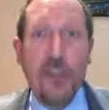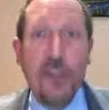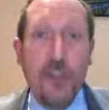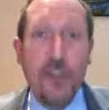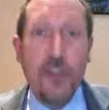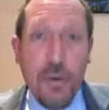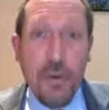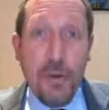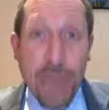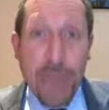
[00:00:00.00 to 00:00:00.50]

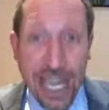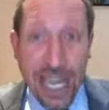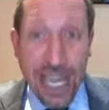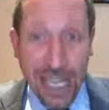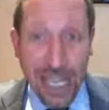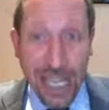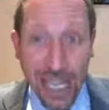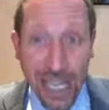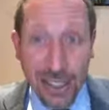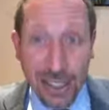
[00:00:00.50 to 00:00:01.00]
You may
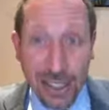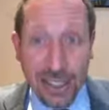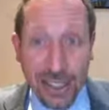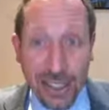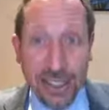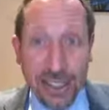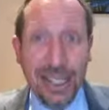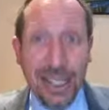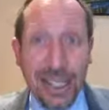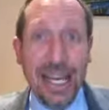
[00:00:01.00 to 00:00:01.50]

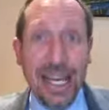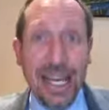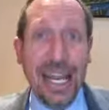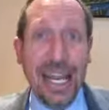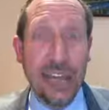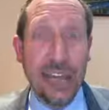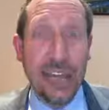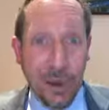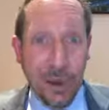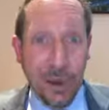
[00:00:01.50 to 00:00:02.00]
kill
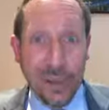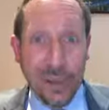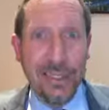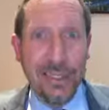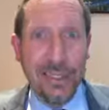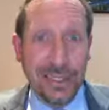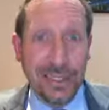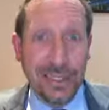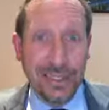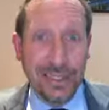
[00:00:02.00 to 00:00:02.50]
in
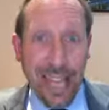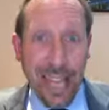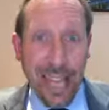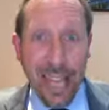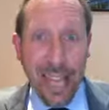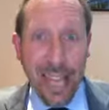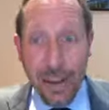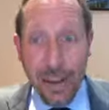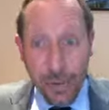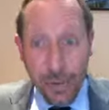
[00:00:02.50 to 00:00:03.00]
order to
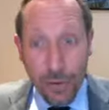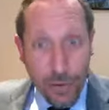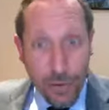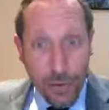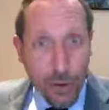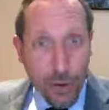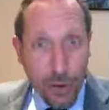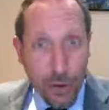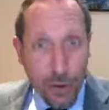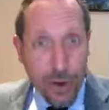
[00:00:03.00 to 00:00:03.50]

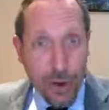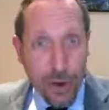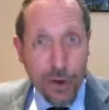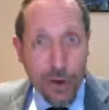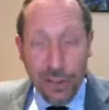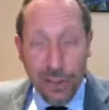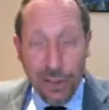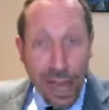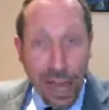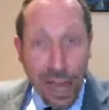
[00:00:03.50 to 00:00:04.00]
save your
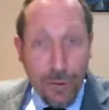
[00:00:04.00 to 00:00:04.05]
own